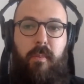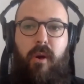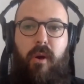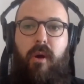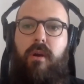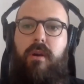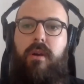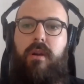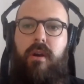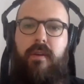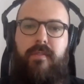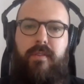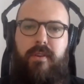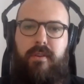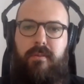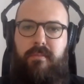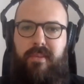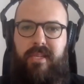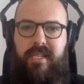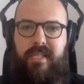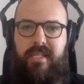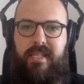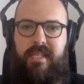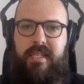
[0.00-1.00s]
part of your
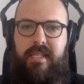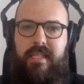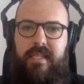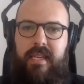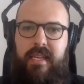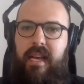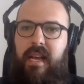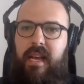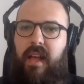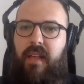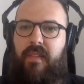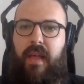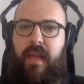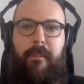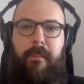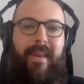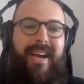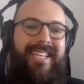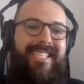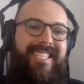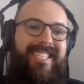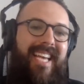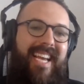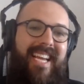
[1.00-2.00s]
business that
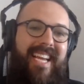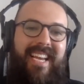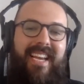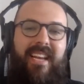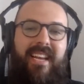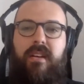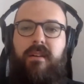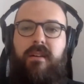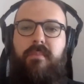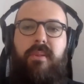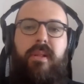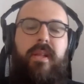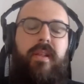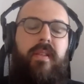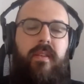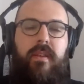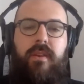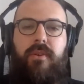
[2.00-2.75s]
might take it in a completely